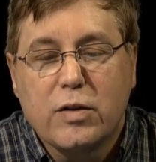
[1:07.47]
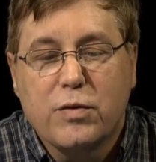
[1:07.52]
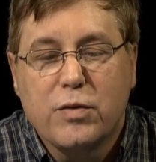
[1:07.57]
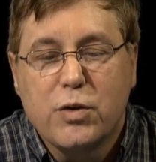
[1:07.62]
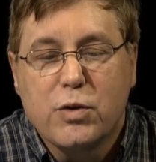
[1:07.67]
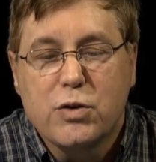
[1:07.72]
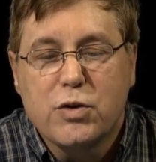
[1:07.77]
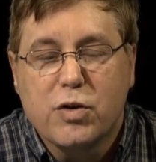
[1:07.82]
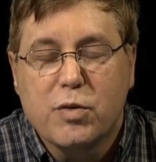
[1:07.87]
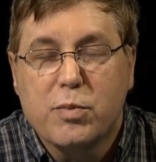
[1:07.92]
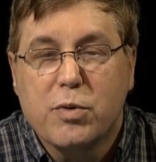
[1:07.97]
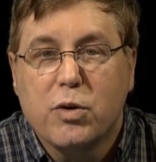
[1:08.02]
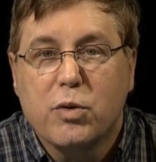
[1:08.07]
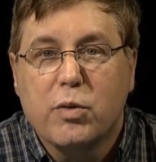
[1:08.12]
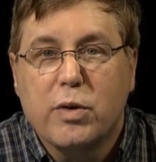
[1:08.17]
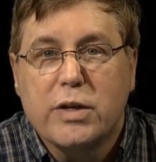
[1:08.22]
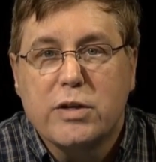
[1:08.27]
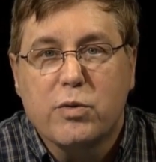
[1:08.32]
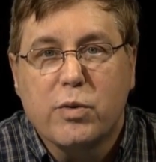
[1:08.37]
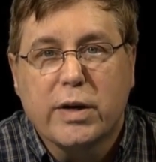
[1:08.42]
the future of
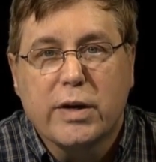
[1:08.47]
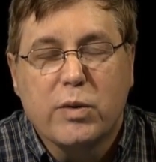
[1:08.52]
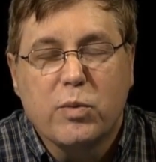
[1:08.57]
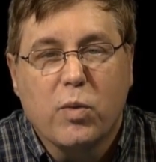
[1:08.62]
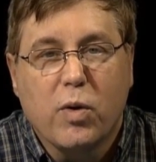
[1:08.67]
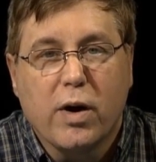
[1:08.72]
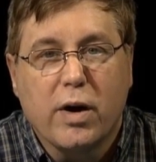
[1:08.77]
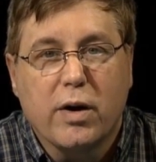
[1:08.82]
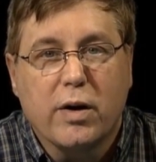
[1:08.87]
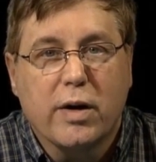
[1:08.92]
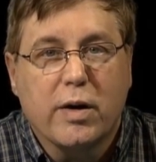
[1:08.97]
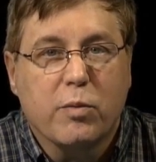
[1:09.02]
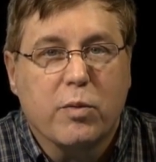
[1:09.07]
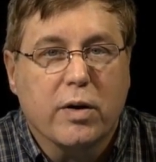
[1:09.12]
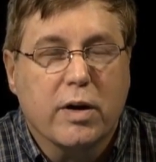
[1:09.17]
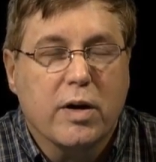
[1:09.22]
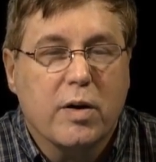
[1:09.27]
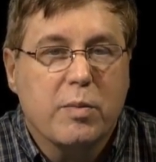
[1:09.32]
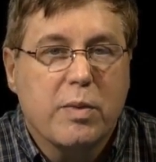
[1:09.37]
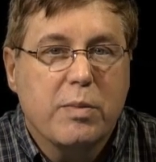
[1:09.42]
Bull Run drinking water, and
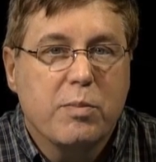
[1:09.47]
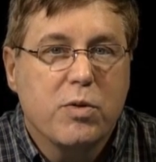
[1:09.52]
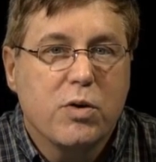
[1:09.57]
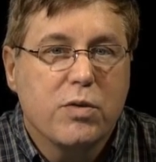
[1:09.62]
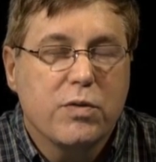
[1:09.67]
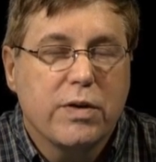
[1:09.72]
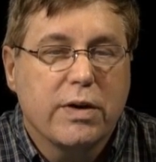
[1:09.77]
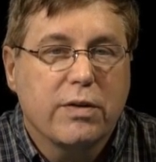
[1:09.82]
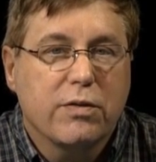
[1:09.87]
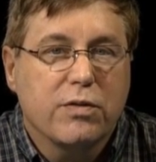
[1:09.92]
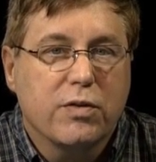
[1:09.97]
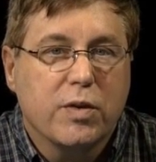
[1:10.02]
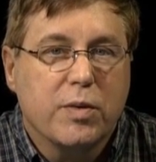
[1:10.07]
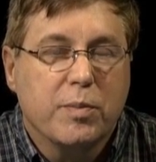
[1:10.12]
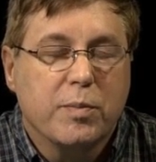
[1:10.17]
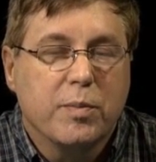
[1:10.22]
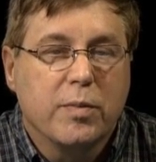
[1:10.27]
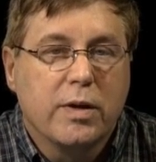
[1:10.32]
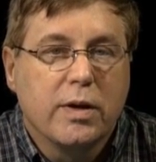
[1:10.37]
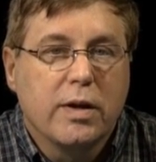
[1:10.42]
we're going to be moving
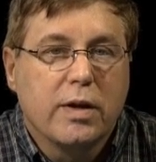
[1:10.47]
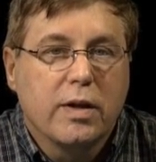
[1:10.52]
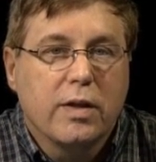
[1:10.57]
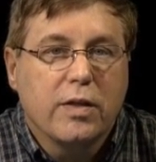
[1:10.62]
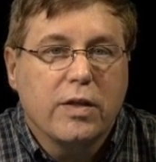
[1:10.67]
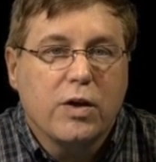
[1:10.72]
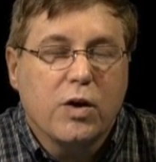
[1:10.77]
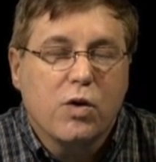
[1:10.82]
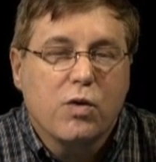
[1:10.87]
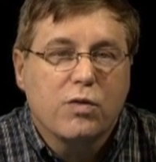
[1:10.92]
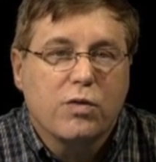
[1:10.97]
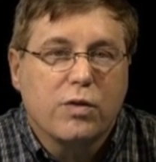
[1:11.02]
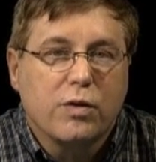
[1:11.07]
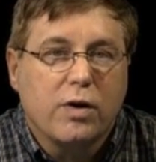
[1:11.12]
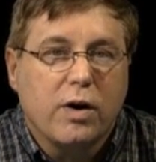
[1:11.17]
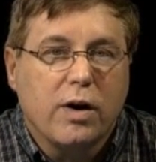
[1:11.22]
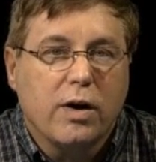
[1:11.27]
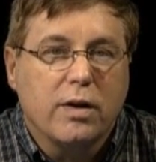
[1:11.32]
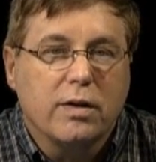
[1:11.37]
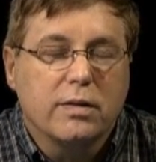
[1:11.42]
from the
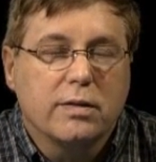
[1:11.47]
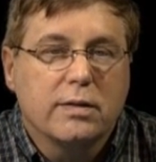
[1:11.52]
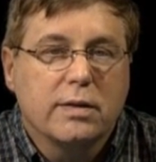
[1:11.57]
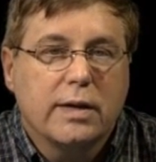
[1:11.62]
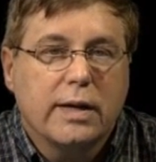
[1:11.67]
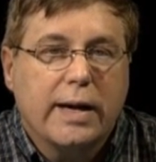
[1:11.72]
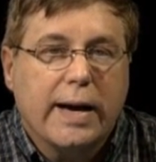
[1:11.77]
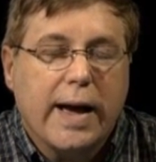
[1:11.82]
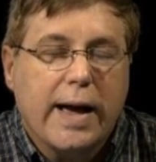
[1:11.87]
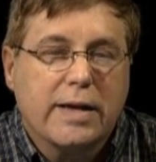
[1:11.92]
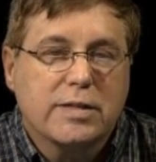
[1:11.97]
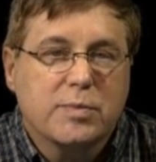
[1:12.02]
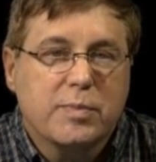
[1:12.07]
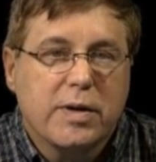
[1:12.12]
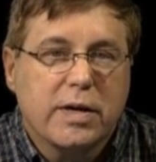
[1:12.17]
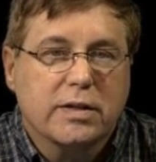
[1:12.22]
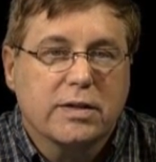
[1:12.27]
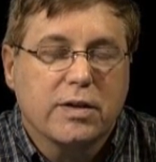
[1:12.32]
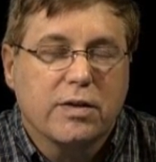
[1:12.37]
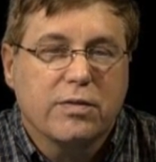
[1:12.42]
overall
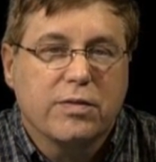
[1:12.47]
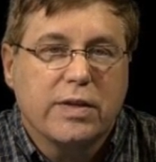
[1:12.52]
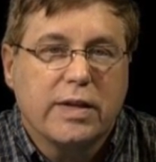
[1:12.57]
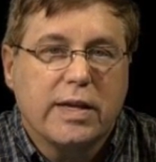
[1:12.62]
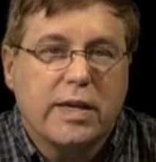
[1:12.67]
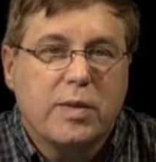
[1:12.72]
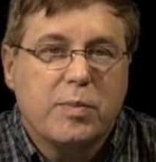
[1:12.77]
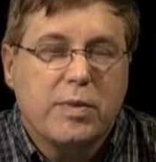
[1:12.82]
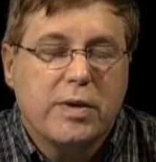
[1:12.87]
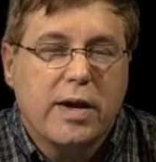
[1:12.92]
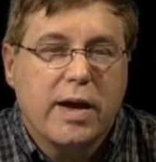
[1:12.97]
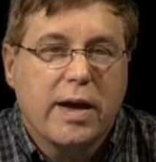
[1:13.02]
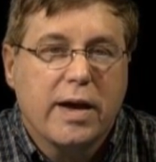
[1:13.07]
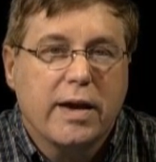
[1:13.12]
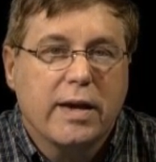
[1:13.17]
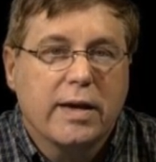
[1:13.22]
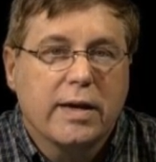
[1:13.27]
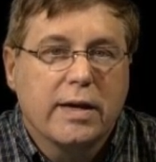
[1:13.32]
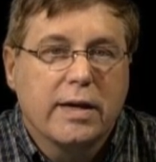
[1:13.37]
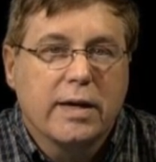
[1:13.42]
aspect of the
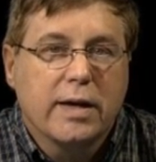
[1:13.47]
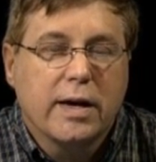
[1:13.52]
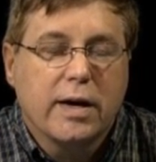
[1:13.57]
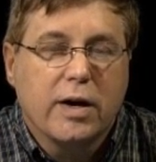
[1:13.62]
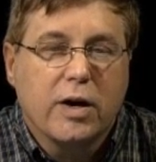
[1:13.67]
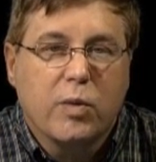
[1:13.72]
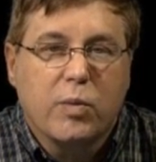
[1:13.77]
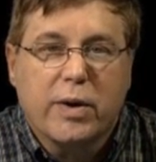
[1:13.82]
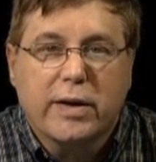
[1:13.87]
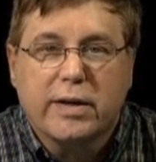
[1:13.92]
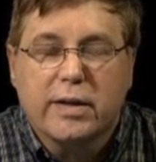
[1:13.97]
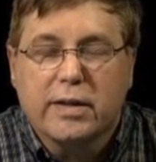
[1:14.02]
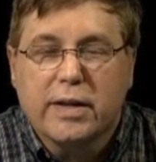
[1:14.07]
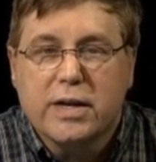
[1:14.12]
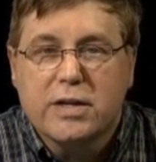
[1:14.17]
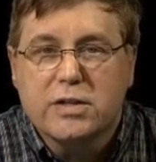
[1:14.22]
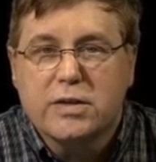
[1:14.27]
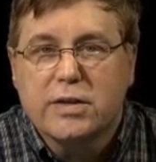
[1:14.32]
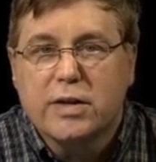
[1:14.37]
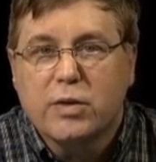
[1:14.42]
EPA
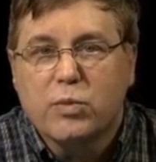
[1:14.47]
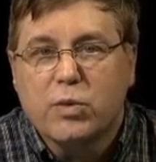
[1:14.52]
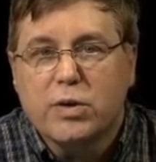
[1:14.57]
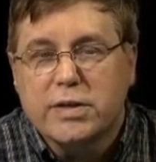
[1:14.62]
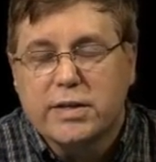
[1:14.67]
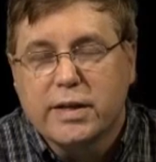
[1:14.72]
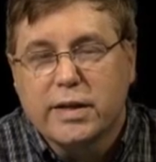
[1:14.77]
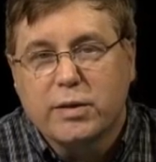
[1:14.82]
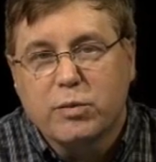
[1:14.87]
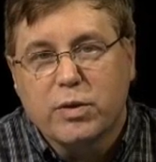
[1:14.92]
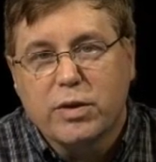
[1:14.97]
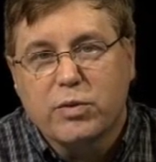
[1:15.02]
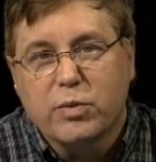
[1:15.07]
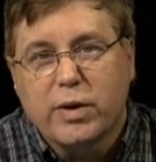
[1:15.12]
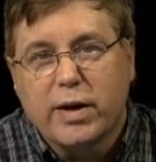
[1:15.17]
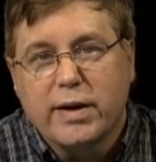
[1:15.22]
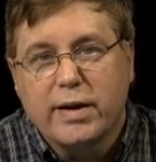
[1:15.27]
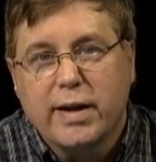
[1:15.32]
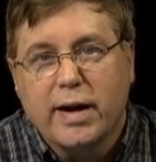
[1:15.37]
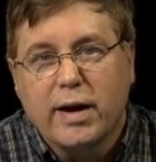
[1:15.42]
regulation that we're dealing
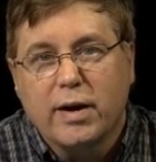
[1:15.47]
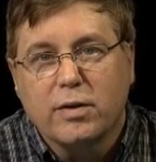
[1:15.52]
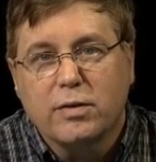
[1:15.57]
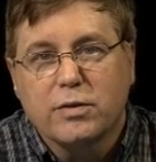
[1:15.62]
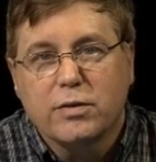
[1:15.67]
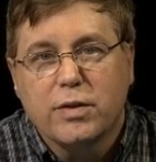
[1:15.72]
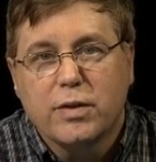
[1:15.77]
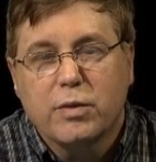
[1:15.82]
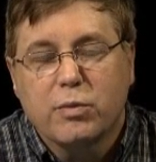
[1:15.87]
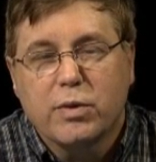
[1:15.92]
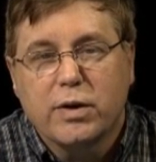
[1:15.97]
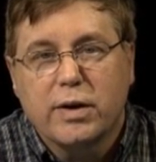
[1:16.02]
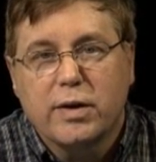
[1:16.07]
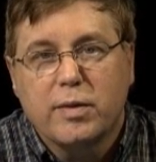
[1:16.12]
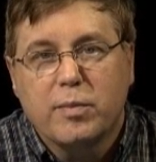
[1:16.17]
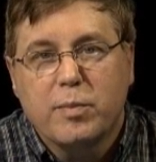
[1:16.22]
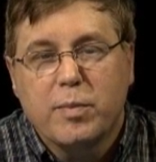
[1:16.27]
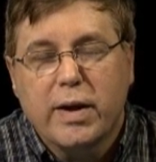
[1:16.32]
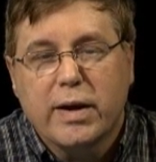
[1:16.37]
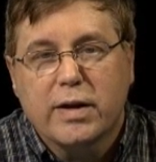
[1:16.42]
with right now that
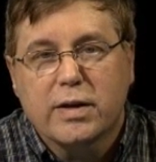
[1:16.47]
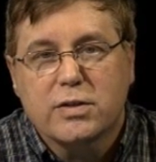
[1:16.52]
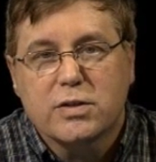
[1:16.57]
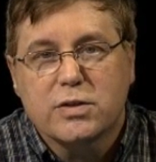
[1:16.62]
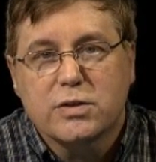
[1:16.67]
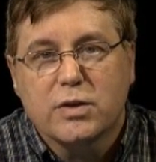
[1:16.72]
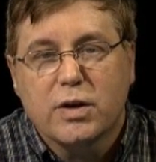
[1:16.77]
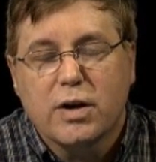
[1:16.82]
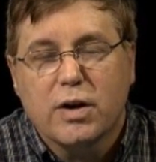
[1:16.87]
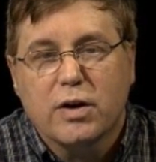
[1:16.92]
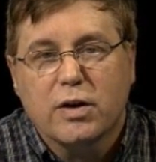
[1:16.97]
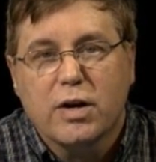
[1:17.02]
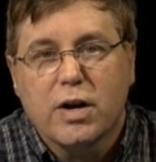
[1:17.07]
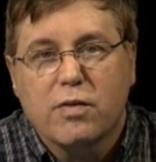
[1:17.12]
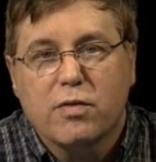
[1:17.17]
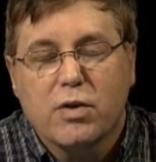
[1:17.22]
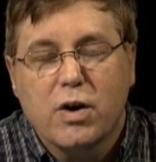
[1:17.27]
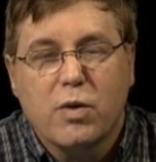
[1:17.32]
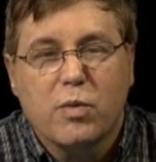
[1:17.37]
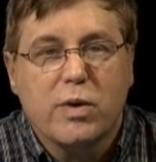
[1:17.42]
would make us
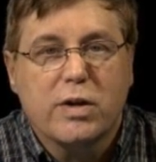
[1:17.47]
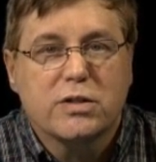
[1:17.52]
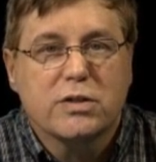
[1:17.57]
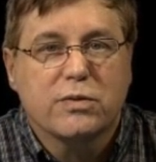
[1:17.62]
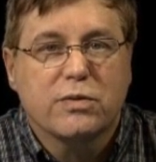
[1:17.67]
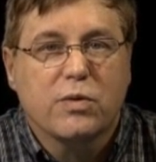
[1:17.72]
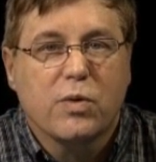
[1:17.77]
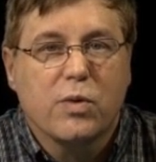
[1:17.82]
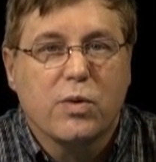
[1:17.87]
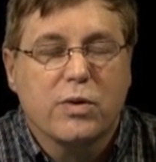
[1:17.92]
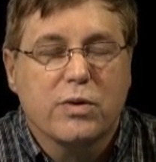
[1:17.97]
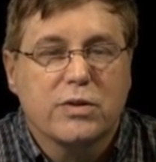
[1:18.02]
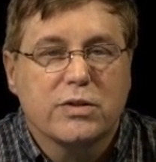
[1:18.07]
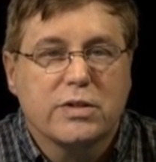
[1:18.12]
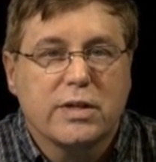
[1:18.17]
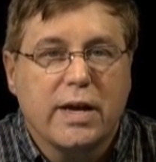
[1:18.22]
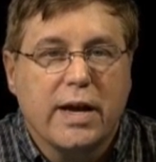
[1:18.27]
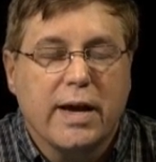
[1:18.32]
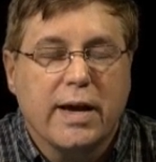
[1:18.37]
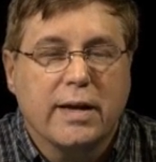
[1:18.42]
cover our
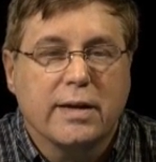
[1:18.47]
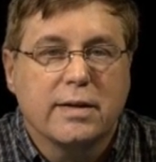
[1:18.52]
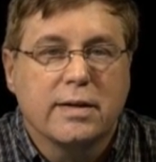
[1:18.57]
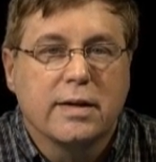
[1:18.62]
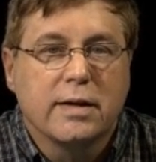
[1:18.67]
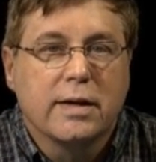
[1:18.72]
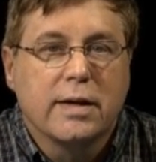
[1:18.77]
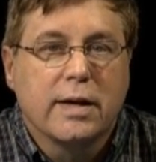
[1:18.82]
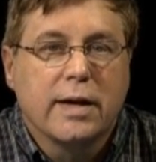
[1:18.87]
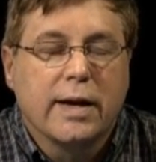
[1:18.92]
reservoirs and